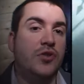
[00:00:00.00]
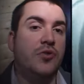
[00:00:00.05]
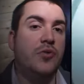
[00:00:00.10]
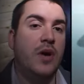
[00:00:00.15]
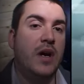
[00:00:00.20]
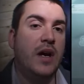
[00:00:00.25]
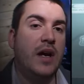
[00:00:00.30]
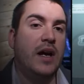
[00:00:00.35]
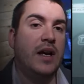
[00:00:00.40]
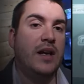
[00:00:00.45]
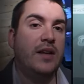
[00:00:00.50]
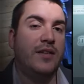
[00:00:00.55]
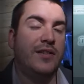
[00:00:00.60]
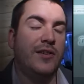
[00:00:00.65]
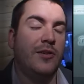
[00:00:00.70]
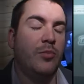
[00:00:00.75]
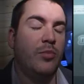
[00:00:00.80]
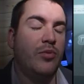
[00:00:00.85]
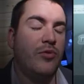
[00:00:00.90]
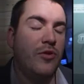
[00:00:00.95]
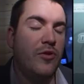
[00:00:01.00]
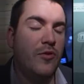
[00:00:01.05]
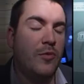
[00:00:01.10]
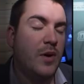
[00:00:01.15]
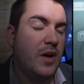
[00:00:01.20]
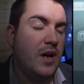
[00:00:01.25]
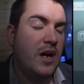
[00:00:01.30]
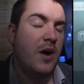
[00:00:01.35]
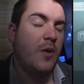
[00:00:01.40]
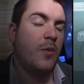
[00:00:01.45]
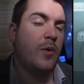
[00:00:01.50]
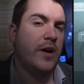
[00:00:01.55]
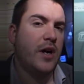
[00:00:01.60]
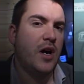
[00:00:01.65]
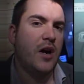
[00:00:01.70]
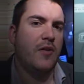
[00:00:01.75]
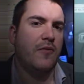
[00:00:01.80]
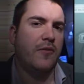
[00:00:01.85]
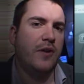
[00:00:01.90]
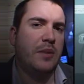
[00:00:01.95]
2 is an improvement.
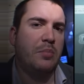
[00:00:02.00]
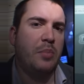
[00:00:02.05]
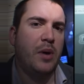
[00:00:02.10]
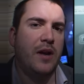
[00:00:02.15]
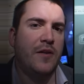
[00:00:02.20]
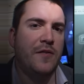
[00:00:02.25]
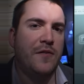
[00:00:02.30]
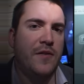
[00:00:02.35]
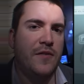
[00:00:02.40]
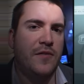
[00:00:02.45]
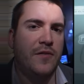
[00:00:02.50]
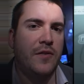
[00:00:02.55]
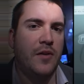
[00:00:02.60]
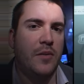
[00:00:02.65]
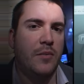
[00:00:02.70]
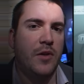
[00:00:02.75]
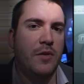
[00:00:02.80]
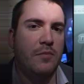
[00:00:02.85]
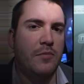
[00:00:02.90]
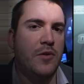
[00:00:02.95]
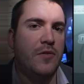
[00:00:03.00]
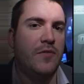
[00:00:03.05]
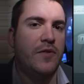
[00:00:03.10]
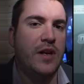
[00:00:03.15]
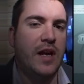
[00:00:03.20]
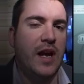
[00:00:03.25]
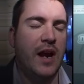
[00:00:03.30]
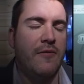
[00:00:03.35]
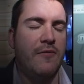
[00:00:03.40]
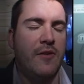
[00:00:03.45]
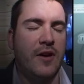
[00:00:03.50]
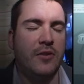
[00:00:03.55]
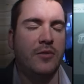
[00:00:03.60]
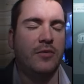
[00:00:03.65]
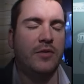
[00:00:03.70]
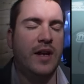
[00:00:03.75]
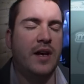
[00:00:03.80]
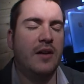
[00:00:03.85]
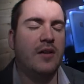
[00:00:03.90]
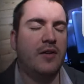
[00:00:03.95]
We can't really benefit from the movie and
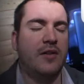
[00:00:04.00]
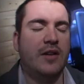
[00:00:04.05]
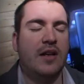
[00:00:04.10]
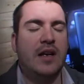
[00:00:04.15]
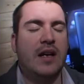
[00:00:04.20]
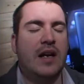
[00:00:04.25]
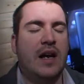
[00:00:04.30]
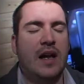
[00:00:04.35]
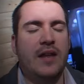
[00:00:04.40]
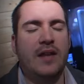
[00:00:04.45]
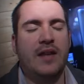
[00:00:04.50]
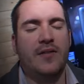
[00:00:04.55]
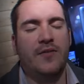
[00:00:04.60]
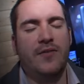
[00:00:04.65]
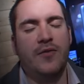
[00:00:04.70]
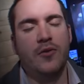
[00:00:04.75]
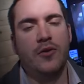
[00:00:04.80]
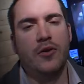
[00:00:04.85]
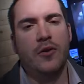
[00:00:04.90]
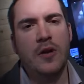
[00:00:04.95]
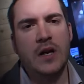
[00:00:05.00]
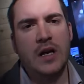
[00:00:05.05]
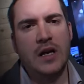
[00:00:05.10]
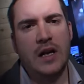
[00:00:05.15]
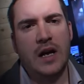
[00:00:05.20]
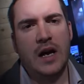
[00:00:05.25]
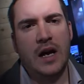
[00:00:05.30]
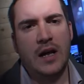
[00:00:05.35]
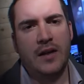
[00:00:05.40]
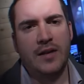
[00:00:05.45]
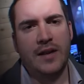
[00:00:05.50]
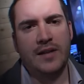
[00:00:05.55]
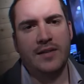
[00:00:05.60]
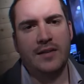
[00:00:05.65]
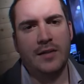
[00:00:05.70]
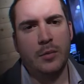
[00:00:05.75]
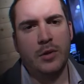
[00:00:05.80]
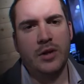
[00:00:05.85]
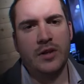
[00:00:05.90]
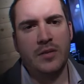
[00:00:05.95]
rental downloads, and therefore
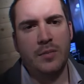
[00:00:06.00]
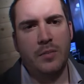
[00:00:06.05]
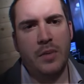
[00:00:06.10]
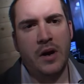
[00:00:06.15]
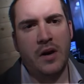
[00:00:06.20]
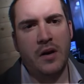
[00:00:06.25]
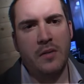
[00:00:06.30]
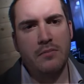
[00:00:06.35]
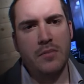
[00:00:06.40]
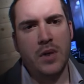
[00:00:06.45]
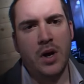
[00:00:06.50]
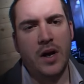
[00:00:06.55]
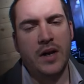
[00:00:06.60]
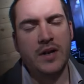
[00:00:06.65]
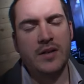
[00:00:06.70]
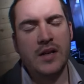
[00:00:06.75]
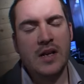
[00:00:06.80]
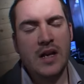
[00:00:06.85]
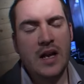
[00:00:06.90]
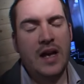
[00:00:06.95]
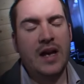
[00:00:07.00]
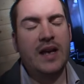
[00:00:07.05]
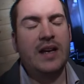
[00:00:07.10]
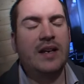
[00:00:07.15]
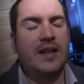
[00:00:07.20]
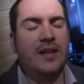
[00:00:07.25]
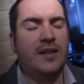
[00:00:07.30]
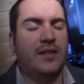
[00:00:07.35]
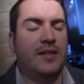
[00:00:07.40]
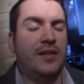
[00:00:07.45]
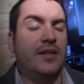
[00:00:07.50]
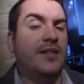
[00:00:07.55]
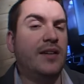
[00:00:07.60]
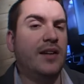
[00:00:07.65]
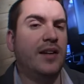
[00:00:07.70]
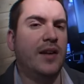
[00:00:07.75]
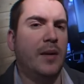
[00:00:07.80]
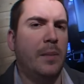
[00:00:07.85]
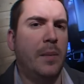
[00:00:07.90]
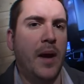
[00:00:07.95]
that's something to bear in mind. It is
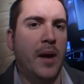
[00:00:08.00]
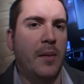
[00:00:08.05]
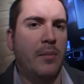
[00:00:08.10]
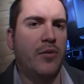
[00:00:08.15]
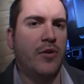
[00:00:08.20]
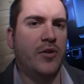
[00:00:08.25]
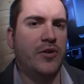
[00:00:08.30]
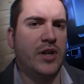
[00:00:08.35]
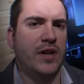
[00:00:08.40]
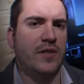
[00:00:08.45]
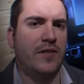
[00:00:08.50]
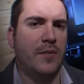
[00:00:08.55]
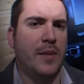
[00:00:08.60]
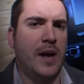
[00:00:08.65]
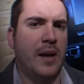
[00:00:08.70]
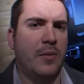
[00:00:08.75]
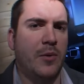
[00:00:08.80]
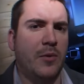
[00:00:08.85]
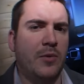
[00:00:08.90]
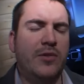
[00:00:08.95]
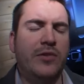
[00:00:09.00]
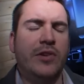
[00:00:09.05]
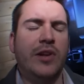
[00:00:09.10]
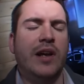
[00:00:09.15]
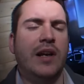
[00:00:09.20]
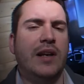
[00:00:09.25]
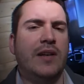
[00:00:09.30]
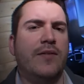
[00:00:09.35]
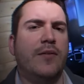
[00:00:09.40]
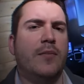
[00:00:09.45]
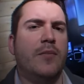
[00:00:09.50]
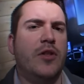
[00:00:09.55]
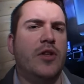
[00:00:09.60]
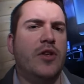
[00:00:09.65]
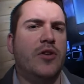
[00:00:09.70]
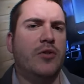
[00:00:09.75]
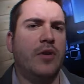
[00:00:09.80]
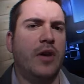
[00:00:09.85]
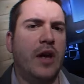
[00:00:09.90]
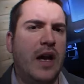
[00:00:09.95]
still a pet project from Apple, certainly from
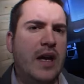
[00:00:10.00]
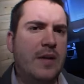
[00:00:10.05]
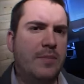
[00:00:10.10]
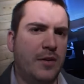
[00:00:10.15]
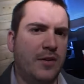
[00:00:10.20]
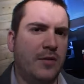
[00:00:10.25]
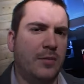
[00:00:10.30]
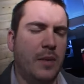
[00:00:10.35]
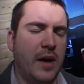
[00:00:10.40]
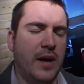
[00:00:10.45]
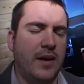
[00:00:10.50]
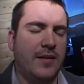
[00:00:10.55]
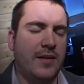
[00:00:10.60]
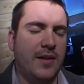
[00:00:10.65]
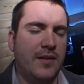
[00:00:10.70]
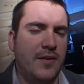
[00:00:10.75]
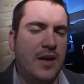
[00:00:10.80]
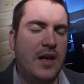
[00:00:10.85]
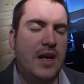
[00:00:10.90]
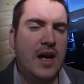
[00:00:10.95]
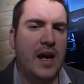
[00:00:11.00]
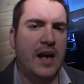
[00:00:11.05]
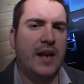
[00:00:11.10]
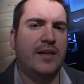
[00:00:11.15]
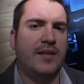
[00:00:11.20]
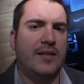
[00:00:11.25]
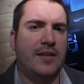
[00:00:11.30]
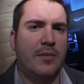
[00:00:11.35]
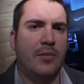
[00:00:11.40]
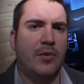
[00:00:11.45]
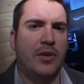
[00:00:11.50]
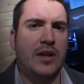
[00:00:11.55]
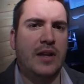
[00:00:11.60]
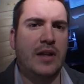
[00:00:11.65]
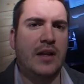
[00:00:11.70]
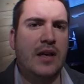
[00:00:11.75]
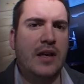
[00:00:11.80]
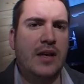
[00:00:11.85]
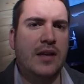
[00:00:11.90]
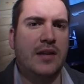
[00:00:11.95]
the UK perspective, and it's
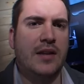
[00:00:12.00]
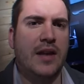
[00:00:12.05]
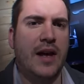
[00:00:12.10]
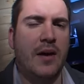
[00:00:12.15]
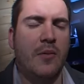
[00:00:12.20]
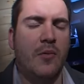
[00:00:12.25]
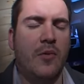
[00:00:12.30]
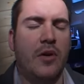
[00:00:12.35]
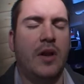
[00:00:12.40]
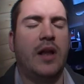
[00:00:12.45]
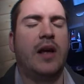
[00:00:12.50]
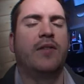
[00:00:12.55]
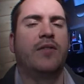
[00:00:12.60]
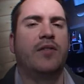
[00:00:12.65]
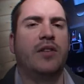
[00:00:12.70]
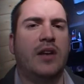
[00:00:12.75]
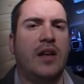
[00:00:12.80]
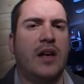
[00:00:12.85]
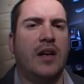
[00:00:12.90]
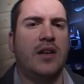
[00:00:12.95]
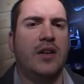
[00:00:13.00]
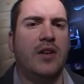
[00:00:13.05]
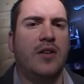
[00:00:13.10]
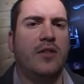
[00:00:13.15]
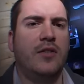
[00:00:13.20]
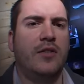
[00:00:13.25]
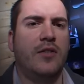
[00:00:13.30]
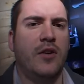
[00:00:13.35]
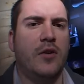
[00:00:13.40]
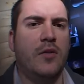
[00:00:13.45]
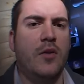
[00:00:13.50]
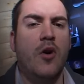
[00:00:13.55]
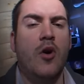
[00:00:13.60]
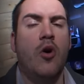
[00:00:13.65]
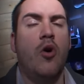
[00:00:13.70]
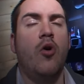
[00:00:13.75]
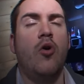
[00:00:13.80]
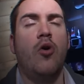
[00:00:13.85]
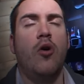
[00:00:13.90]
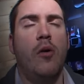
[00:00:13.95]
something that we'll have to get used to.
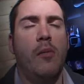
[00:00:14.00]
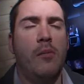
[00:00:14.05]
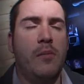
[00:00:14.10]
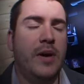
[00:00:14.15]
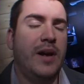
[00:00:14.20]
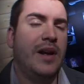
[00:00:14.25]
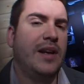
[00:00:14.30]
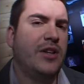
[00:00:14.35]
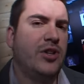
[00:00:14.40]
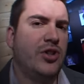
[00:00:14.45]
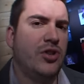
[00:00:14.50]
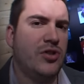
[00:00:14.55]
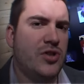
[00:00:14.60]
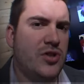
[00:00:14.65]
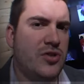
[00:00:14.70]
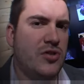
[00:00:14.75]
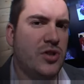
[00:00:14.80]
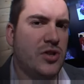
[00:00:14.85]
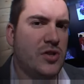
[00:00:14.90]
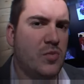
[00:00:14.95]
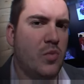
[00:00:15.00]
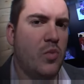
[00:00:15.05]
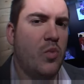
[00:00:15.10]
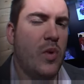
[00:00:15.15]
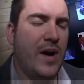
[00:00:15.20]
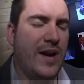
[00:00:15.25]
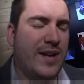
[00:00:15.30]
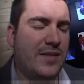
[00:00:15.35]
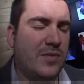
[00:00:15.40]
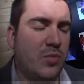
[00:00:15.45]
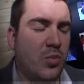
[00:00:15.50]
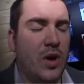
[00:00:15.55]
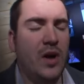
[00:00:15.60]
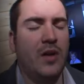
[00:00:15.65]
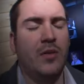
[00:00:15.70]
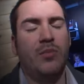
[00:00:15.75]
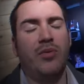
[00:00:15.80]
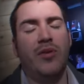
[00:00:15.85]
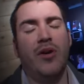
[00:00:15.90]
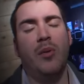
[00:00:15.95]
Or merely should you just wait?
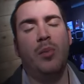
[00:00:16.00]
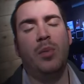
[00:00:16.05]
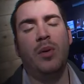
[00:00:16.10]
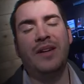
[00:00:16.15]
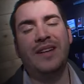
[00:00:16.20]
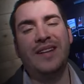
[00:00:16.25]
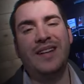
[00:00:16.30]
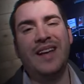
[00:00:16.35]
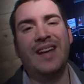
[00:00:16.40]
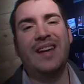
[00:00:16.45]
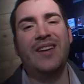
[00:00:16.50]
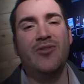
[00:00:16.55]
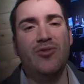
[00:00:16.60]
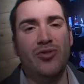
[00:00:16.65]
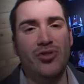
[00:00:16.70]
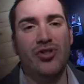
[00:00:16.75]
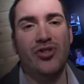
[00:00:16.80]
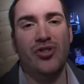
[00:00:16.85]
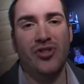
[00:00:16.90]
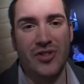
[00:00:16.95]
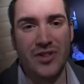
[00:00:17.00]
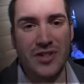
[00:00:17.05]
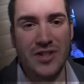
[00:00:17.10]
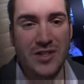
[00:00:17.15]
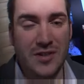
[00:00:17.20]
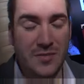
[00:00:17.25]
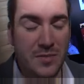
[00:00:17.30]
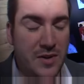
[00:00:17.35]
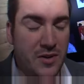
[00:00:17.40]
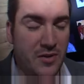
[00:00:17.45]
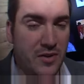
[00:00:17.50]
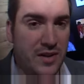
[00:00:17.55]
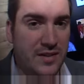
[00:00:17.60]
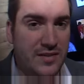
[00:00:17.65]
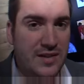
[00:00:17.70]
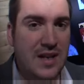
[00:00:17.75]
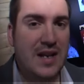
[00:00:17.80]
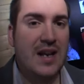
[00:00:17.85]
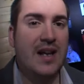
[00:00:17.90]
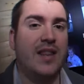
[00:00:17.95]
Well, probably you should, to be
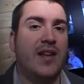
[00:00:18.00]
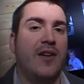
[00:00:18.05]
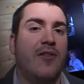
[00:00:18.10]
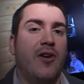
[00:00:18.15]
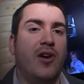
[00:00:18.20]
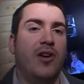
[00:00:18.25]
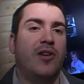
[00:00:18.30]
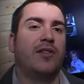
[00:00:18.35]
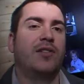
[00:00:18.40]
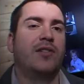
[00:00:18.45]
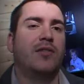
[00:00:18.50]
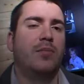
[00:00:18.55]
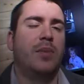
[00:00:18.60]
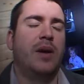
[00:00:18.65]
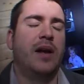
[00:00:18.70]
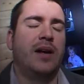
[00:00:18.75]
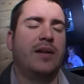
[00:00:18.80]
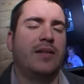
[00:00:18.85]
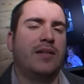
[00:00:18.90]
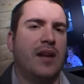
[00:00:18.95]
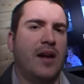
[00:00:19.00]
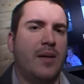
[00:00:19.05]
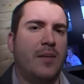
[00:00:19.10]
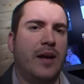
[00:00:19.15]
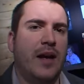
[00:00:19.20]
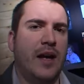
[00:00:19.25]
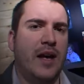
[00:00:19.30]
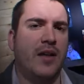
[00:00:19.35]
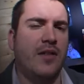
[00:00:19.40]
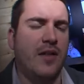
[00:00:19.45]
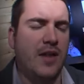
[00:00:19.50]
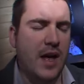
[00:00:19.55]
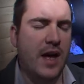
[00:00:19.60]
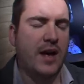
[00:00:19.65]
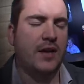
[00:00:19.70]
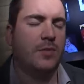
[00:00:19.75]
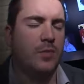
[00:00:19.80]
honest. There are lots of players coming out, the